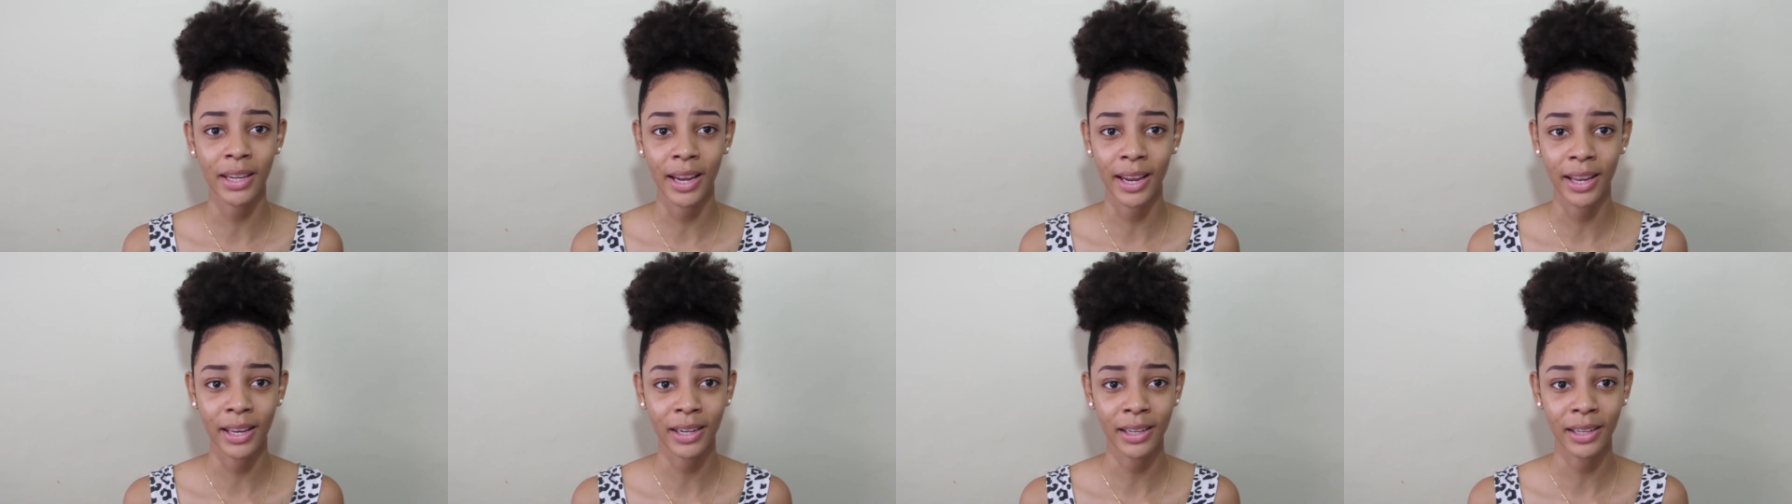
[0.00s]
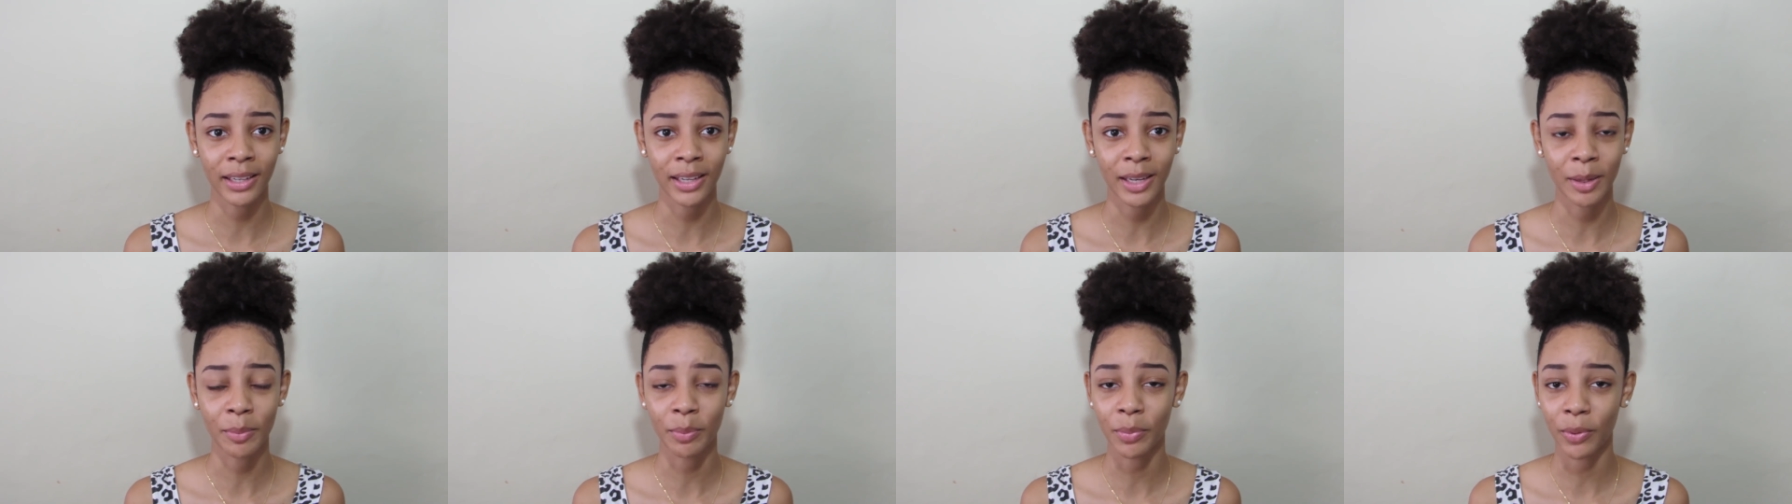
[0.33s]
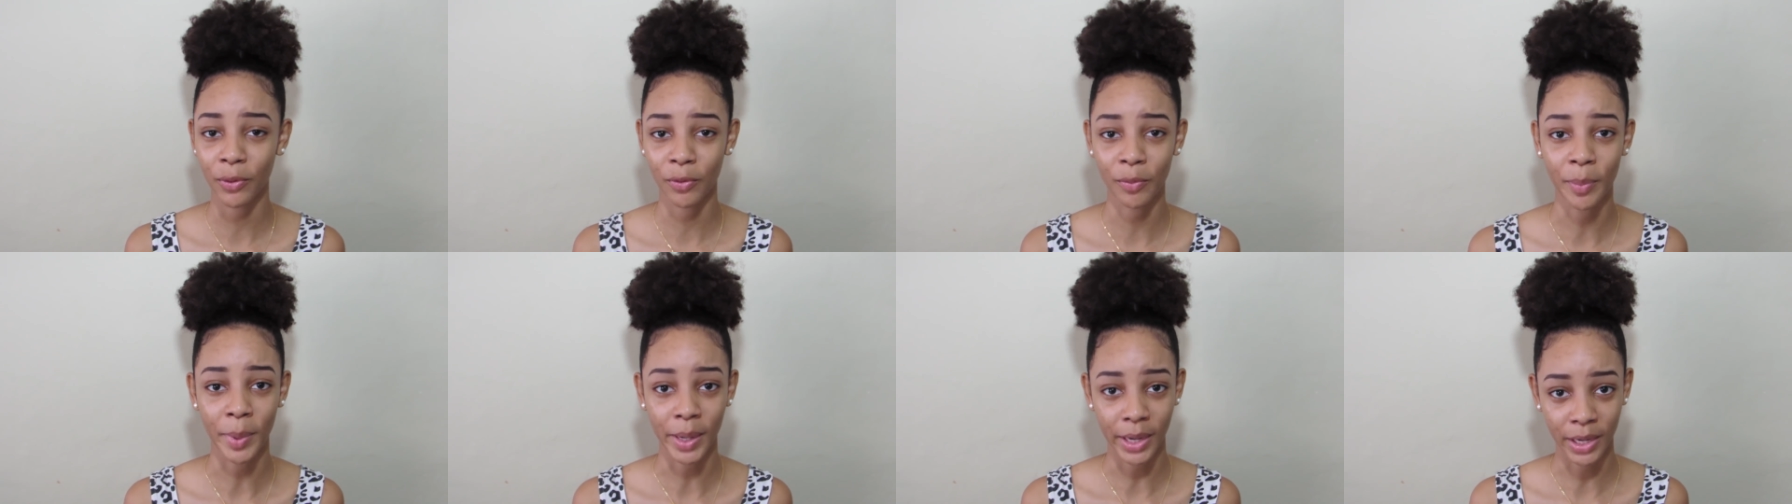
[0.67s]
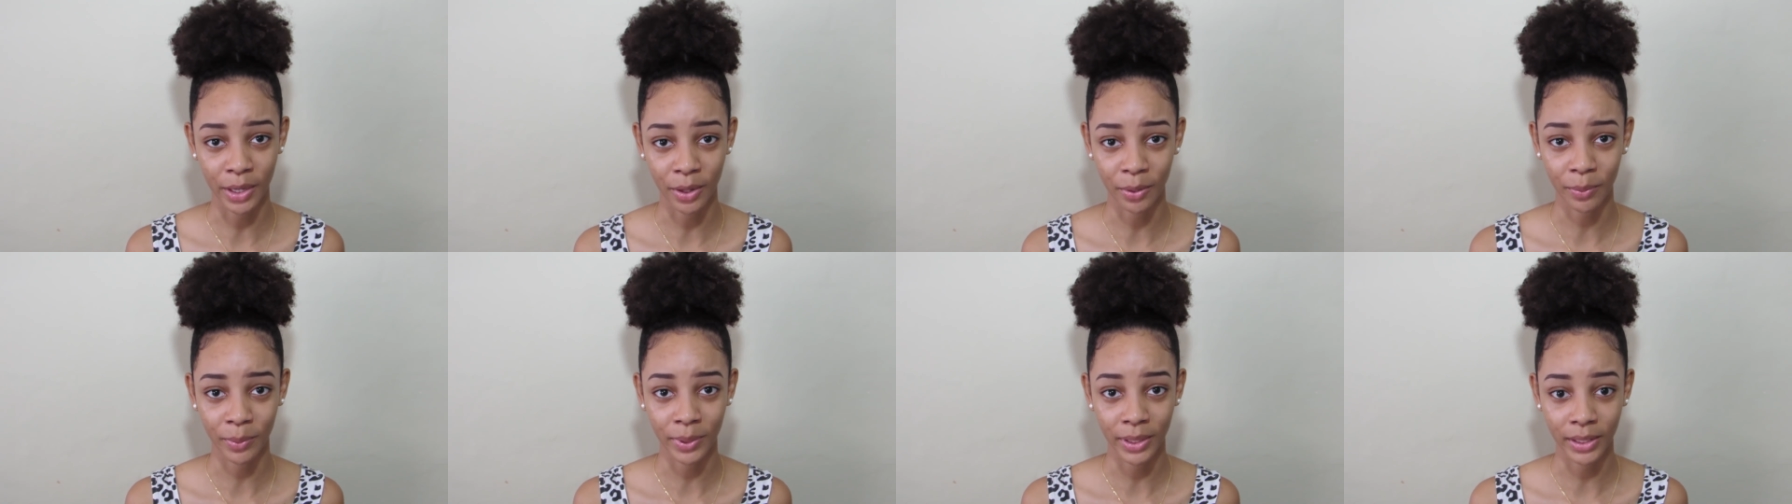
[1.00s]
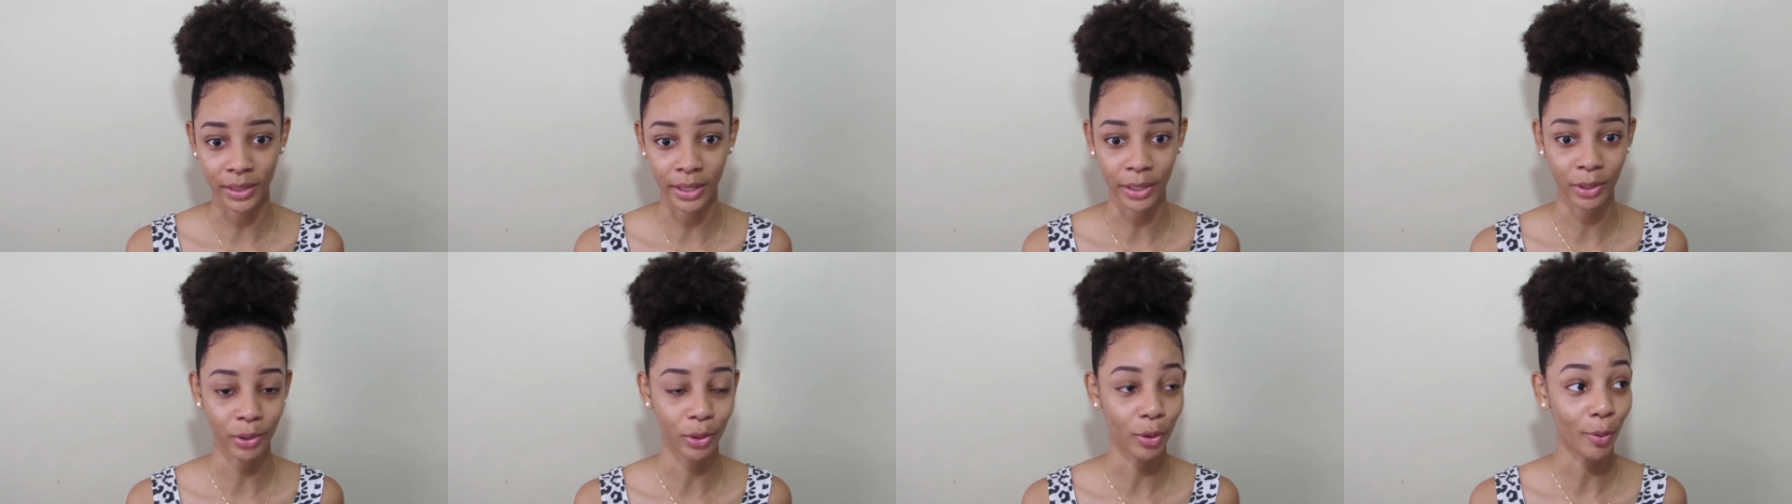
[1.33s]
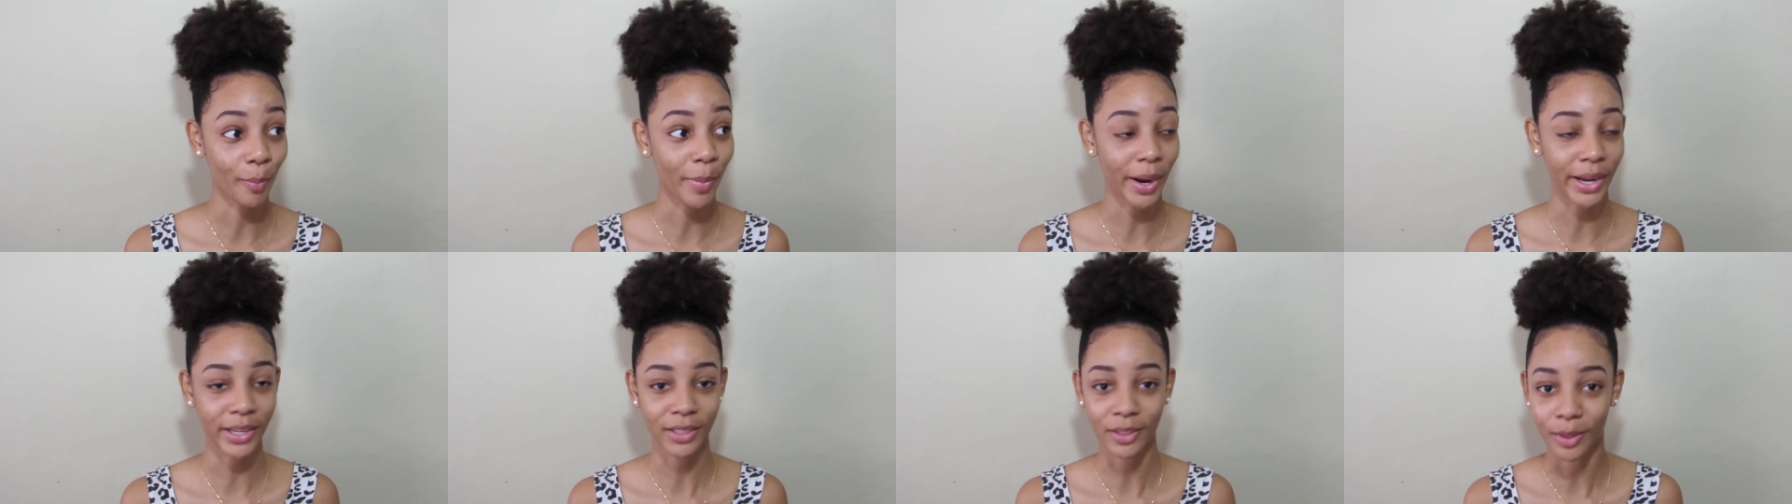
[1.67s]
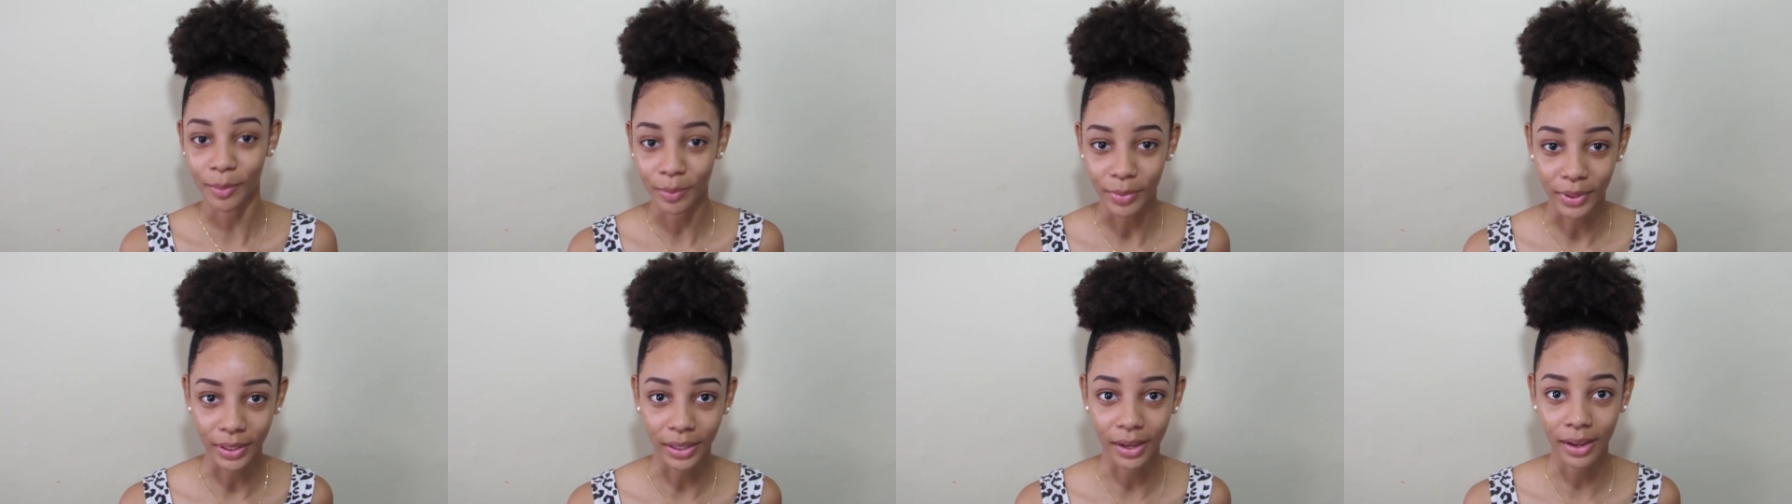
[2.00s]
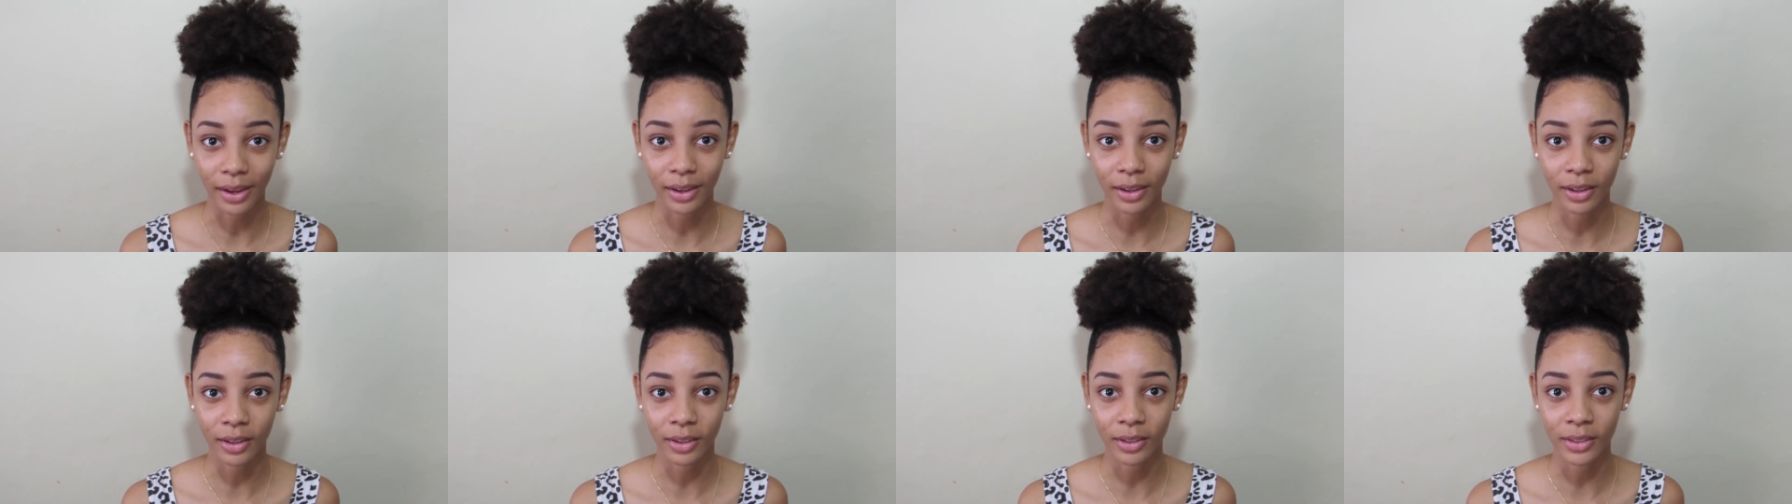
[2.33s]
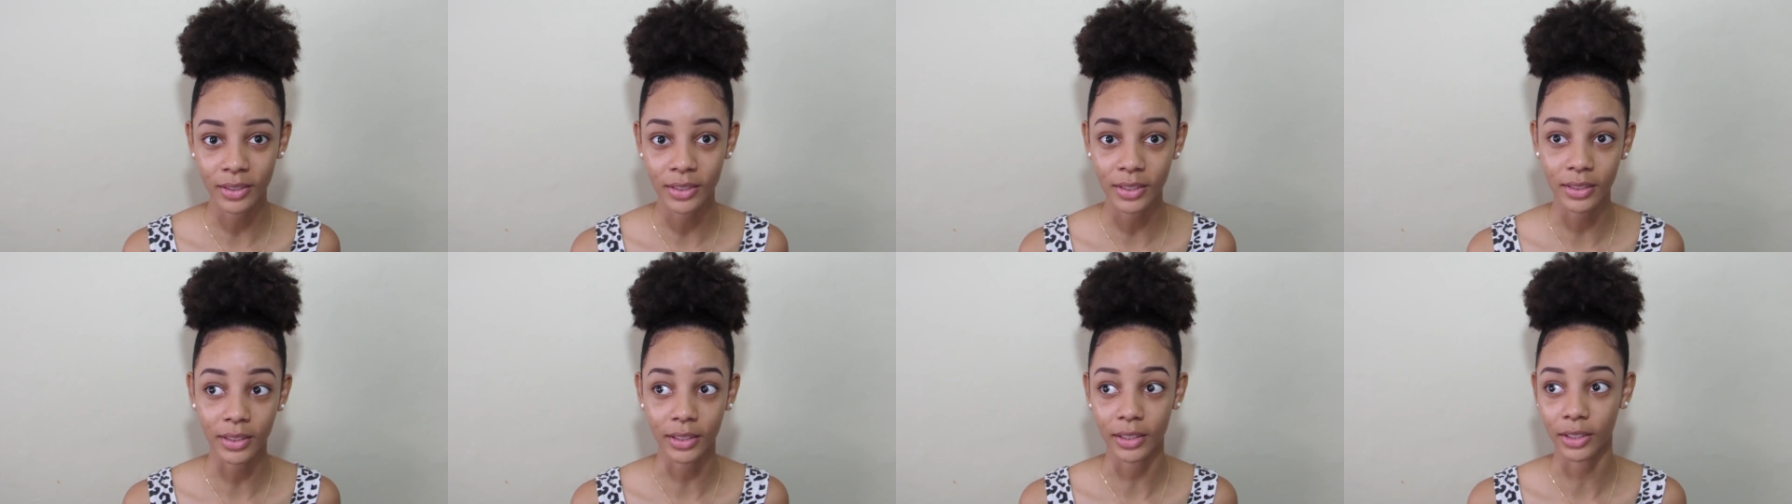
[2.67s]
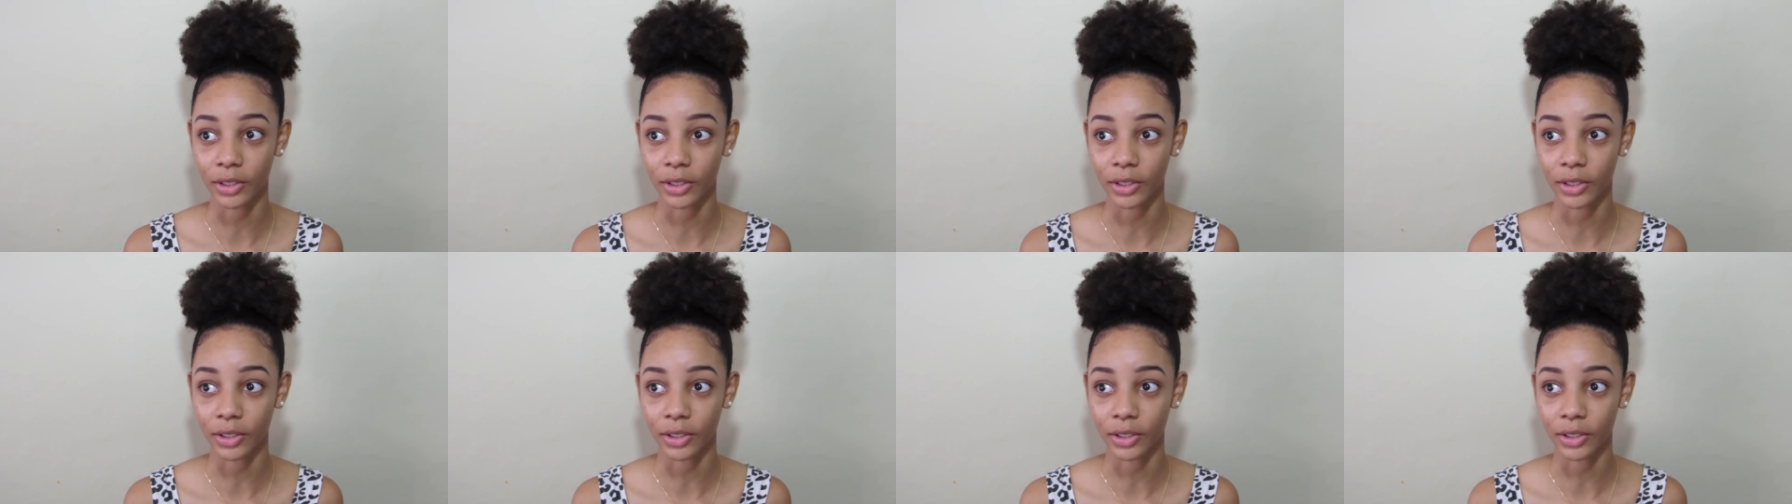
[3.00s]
any improvement in a week, then you go buy something else,